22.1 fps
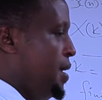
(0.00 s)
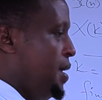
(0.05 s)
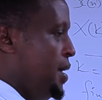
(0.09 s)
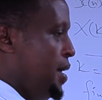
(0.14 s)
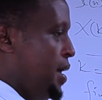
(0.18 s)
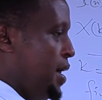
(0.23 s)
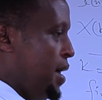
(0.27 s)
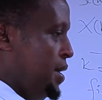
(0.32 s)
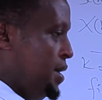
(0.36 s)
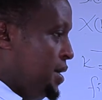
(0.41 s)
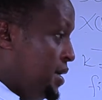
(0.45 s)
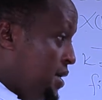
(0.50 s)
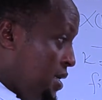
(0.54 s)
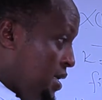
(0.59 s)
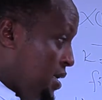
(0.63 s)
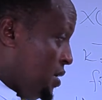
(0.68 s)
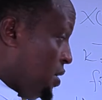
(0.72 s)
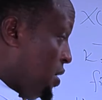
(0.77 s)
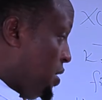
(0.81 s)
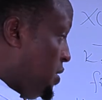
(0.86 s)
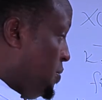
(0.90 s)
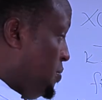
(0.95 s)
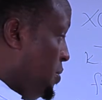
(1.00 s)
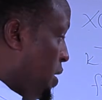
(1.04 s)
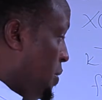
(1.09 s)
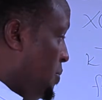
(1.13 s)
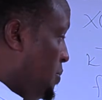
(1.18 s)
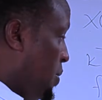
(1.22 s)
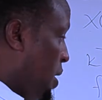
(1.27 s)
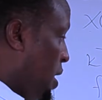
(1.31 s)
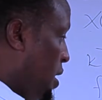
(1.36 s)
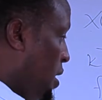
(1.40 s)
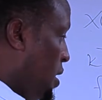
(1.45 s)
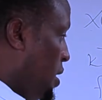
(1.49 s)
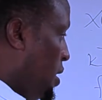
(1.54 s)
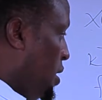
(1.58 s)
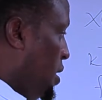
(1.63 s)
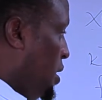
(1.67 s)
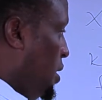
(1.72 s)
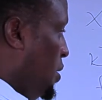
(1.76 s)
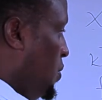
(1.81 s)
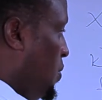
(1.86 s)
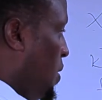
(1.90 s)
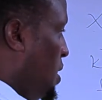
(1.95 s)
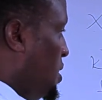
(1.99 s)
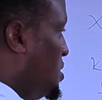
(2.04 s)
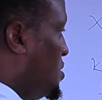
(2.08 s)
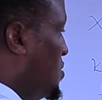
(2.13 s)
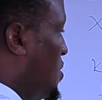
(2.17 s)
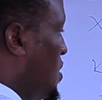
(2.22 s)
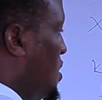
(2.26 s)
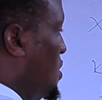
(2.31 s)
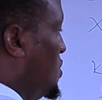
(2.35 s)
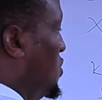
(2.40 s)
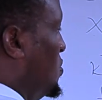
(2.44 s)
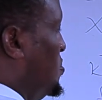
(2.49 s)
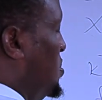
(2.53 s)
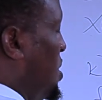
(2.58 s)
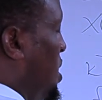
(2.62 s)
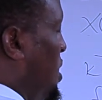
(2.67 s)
And remember, what's going to be